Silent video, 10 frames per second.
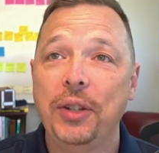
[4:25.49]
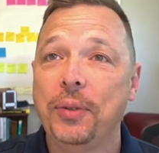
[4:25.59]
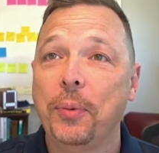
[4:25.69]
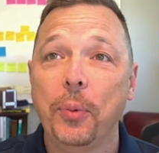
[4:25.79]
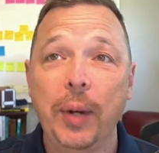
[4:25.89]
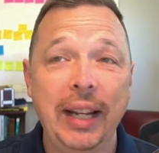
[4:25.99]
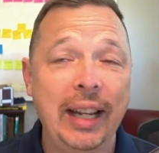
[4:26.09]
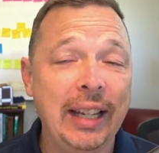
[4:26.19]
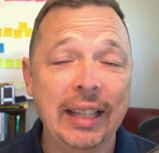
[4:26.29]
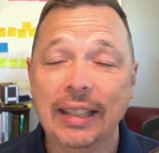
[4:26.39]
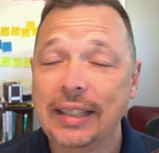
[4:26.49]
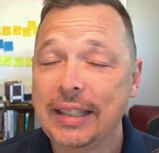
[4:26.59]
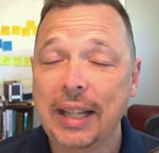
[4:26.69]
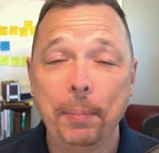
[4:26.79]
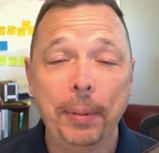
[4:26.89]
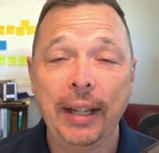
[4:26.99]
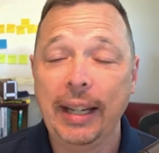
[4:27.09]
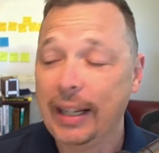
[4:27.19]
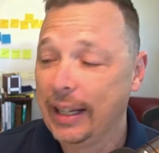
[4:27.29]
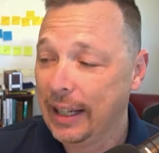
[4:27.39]
Your winning
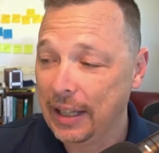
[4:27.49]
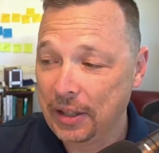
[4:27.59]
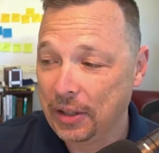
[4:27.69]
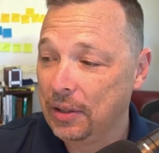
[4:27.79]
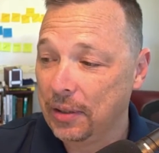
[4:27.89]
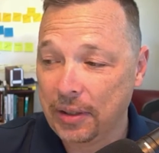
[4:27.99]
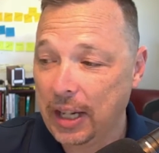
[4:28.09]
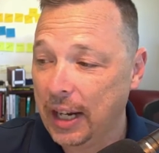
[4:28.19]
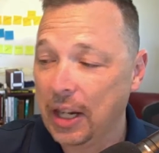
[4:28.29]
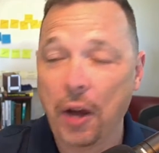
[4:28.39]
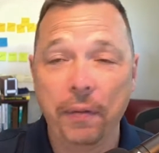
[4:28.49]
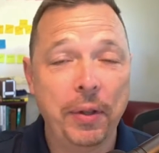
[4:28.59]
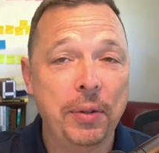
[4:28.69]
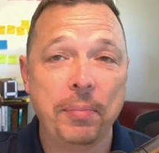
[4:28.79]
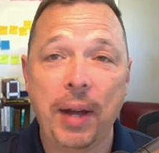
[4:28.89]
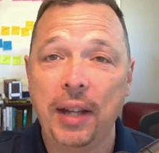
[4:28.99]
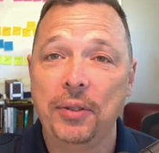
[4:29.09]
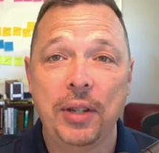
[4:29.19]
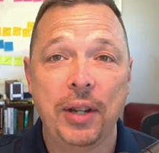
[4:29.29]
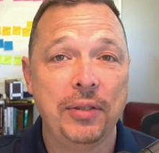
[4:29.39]
simply is ticking off those
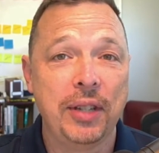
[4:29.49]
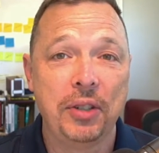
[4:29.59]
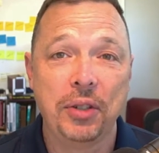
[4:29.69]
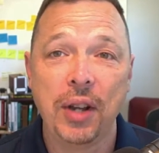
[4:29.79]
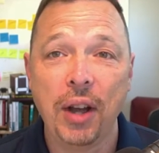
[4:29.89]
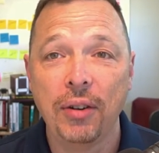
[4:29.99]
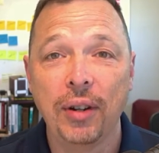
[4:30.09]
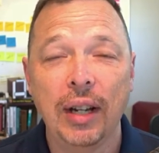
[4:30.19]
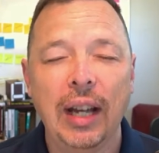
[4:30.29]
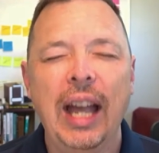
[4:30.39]
milestones as you go.